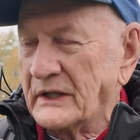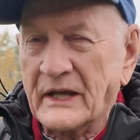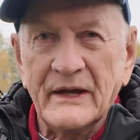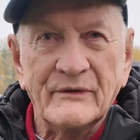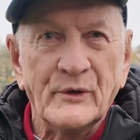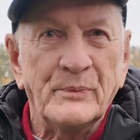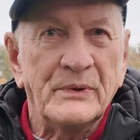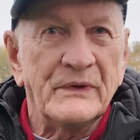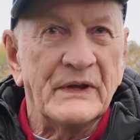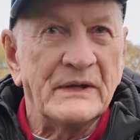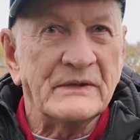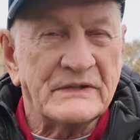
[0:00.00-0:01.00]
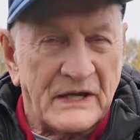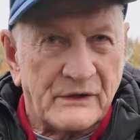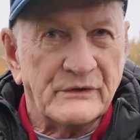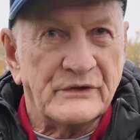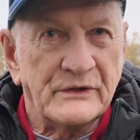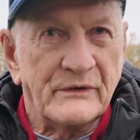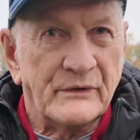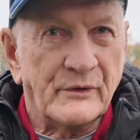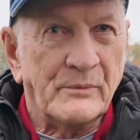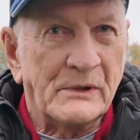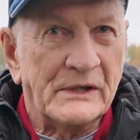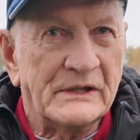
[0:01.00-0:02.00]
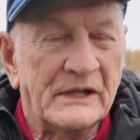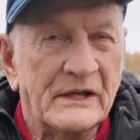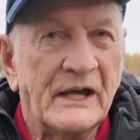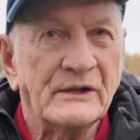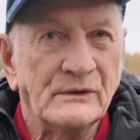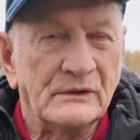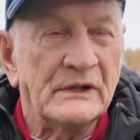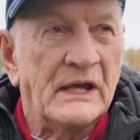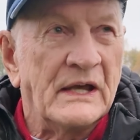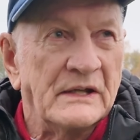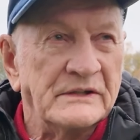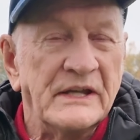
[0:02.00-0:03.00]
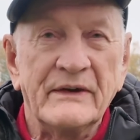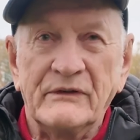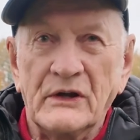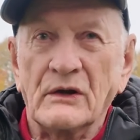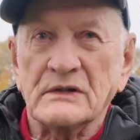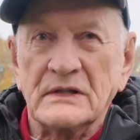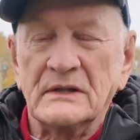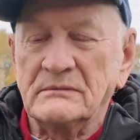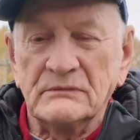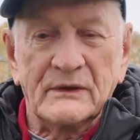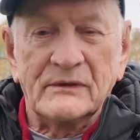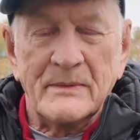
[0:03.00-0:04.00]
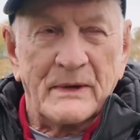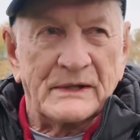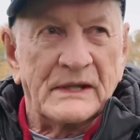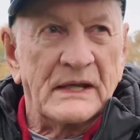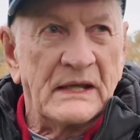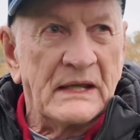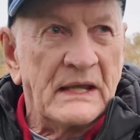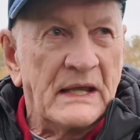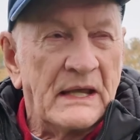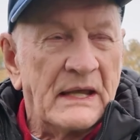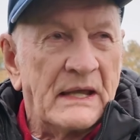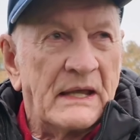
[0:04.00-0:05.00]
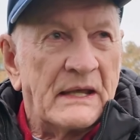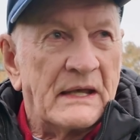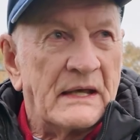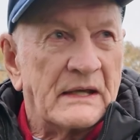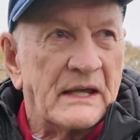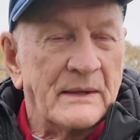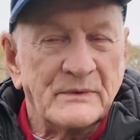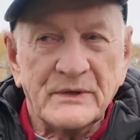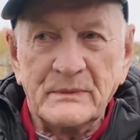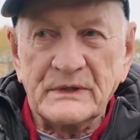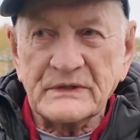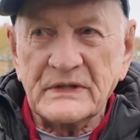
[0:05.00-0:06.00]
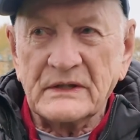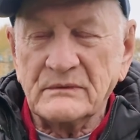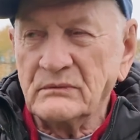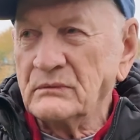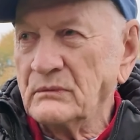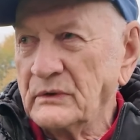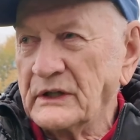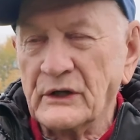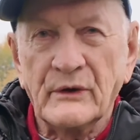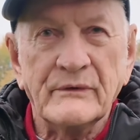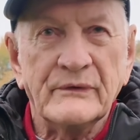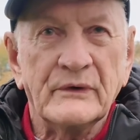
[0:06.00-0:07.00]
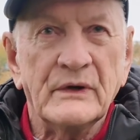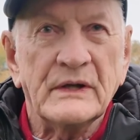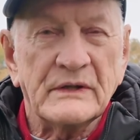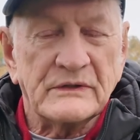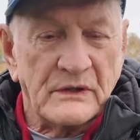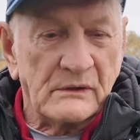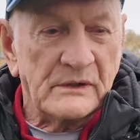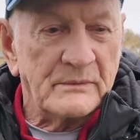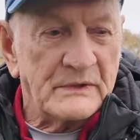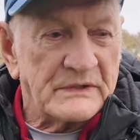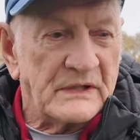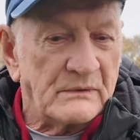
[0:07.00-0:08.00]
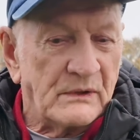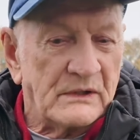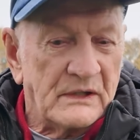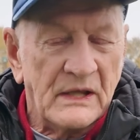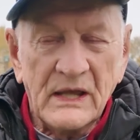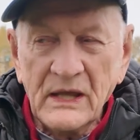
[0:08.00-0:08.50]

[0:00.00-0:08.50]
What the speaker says: gave up, the secretary of the Rugby League, a guy called David Oxley, lovely man, came to me and said, "What are you going for?" I told him. He said, "Well,